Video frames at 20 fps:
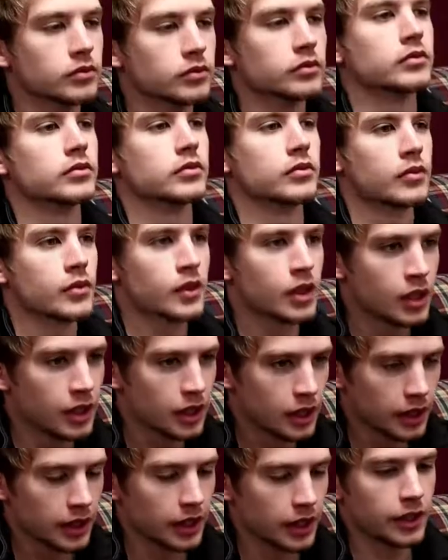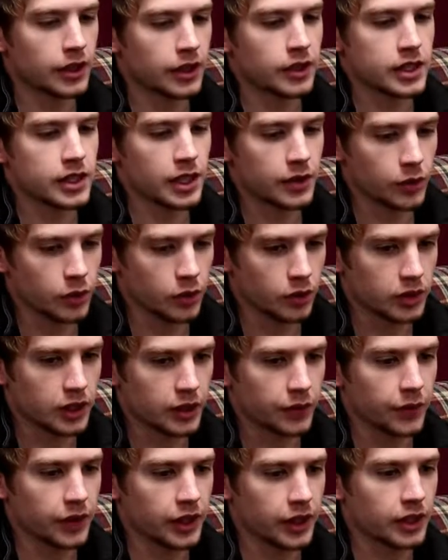Mm-hmm. Yeah, and there's several
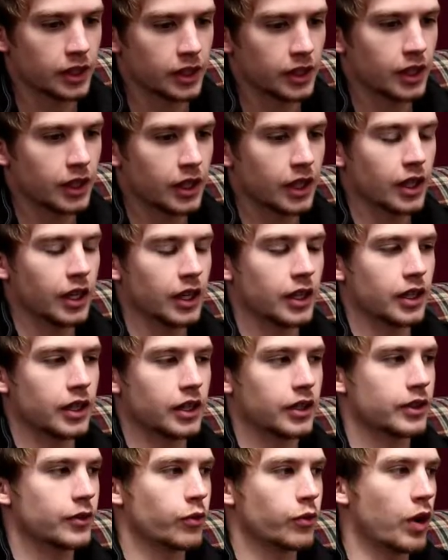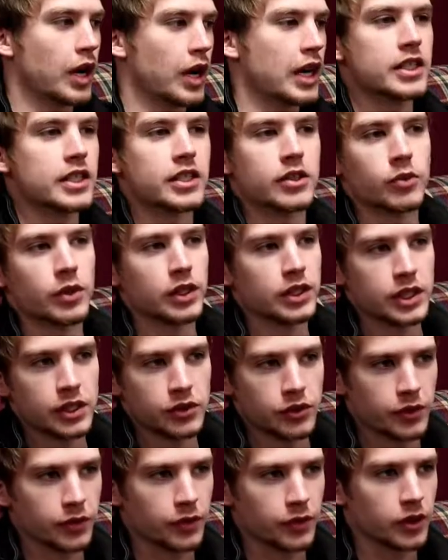different uh, ways in which
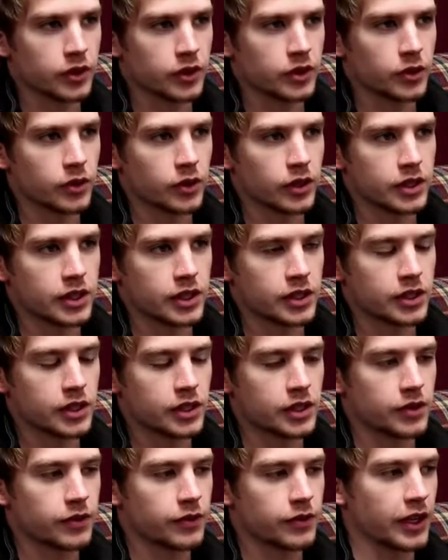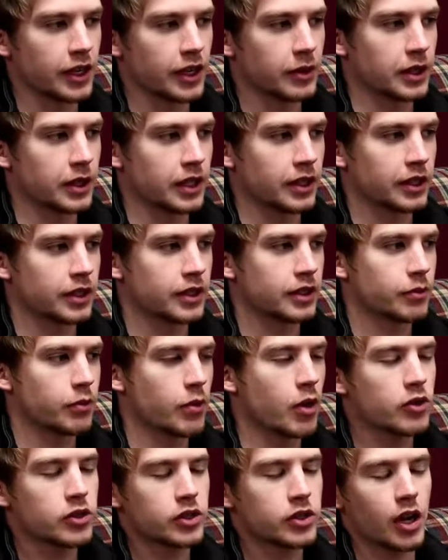he's referred to us as his family.
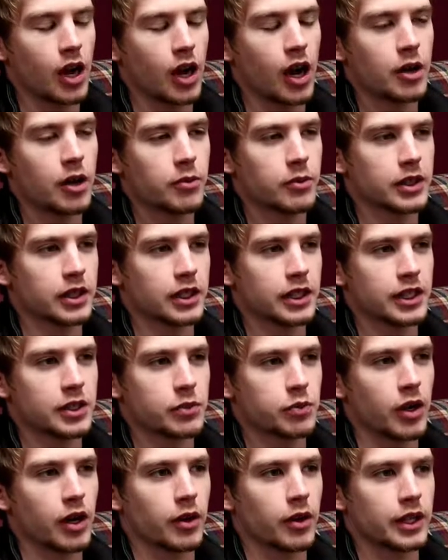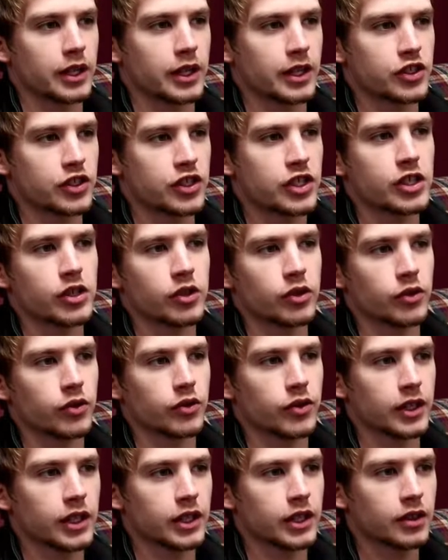most commonly is probably as
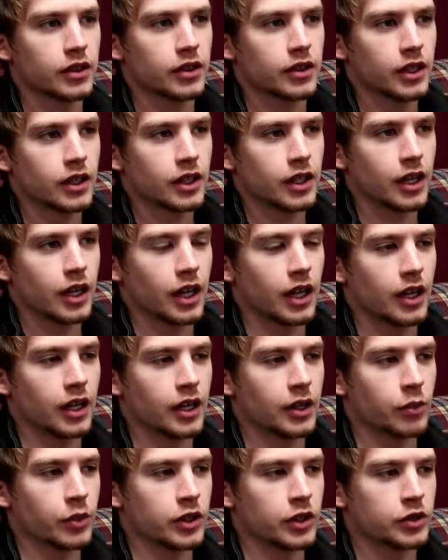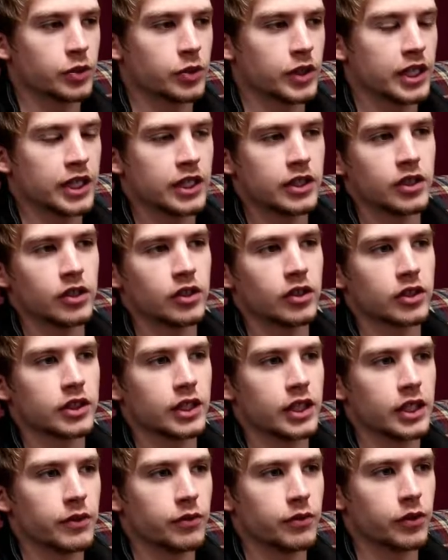children, uh, in which we need to
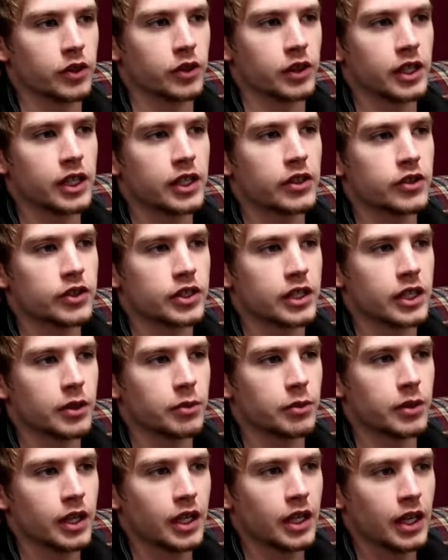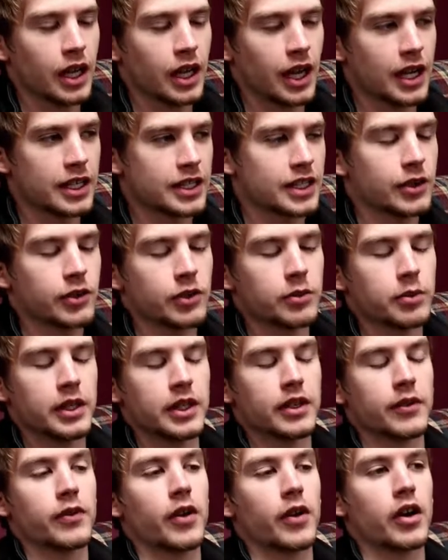look to him for leadership as he would
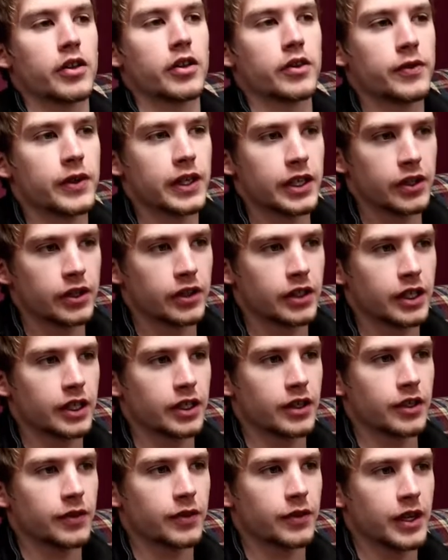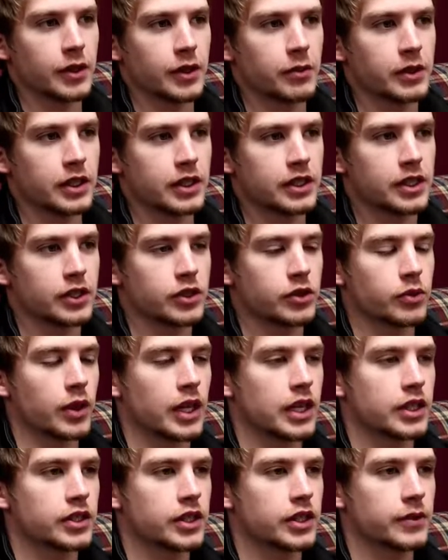be the father figure in the family
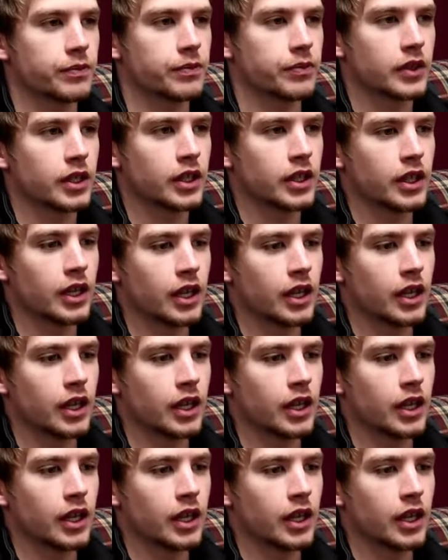situation.